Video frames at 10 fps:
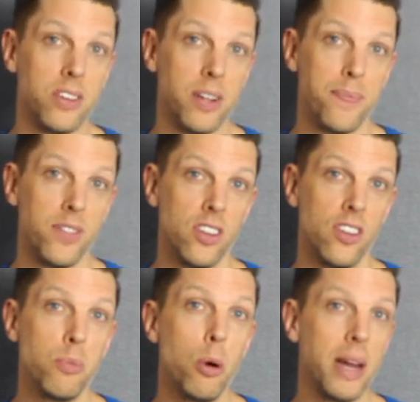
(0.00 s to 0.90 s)
So
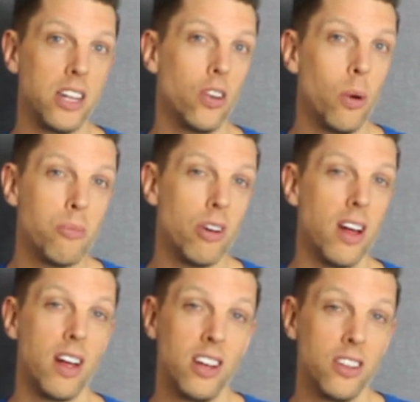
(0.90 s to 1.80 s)
it's more about the timbre
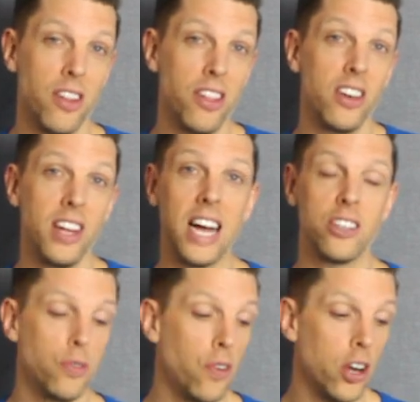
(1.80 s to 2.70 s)
than the
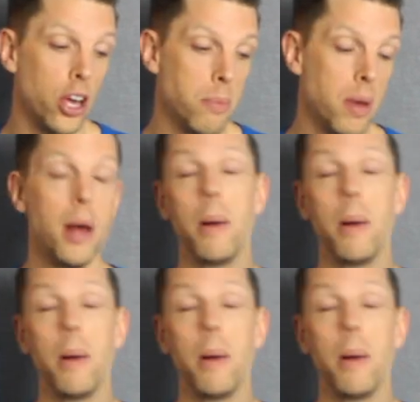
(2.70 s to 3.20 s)
actual volume.